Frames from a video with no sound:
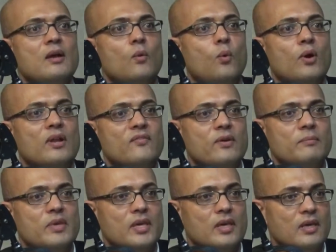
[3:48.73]
One of
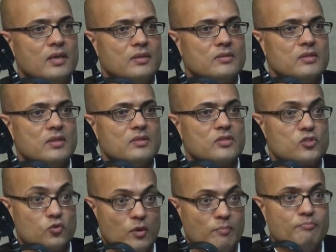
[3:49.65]
them is
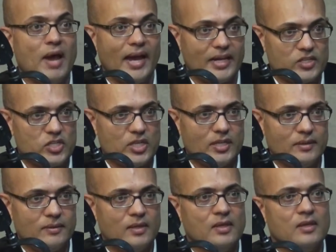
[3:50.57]
strip
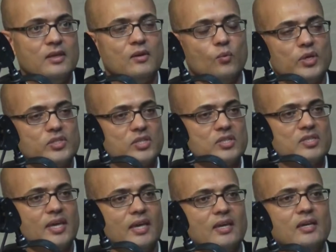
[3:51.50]
packaging, which
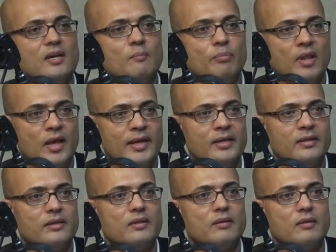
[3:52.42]
is a
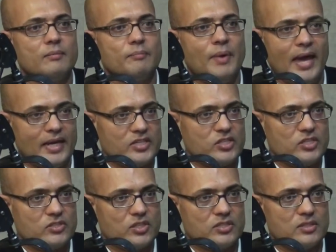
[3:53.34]
compliant
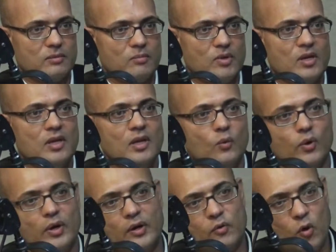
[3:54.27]
packaging system
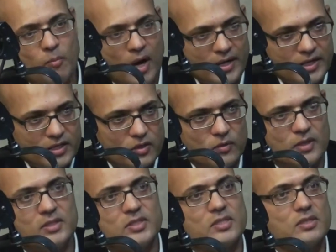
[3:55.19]
where a robotic
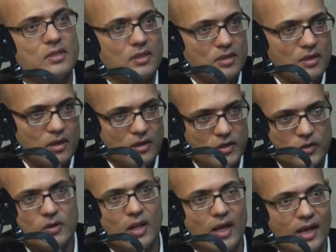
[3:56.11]
unit are
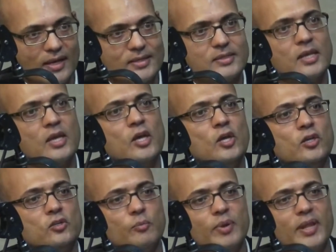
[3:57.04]
utilized
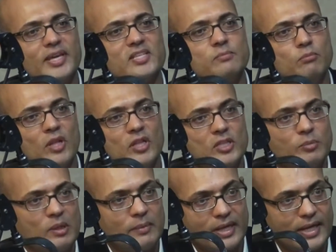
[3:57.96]
to place
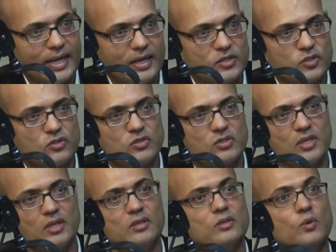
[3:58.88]
multiple medications
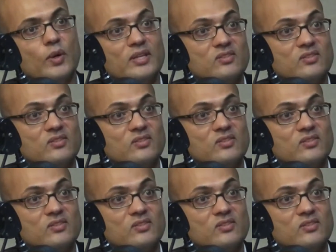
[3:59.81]
into a